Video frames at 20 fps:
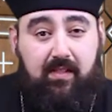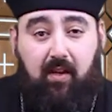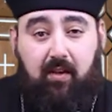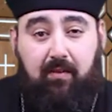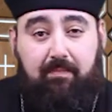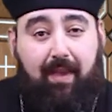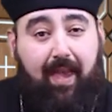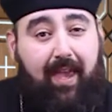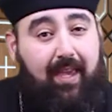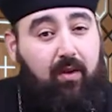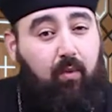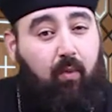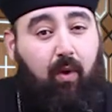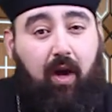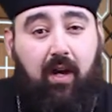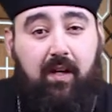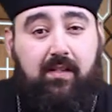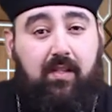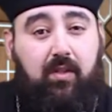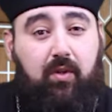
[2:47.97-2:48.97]
young man
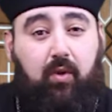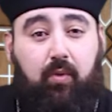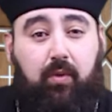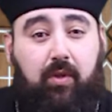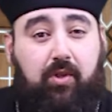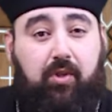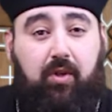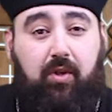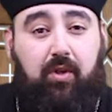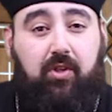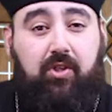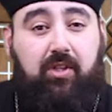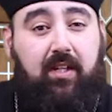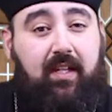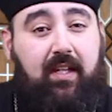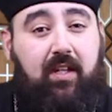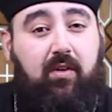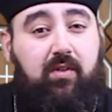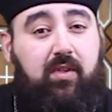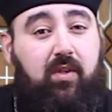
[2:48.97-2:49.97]
walks into a church and
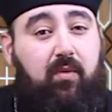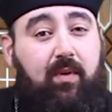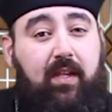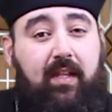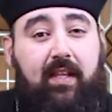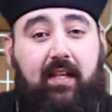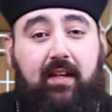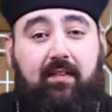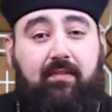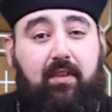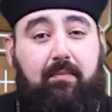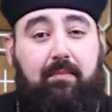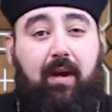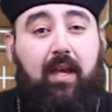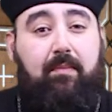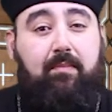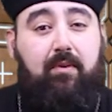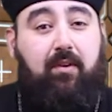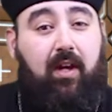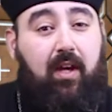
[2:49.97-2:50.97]
hears the reading of the
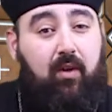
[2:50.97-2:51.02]
Bible,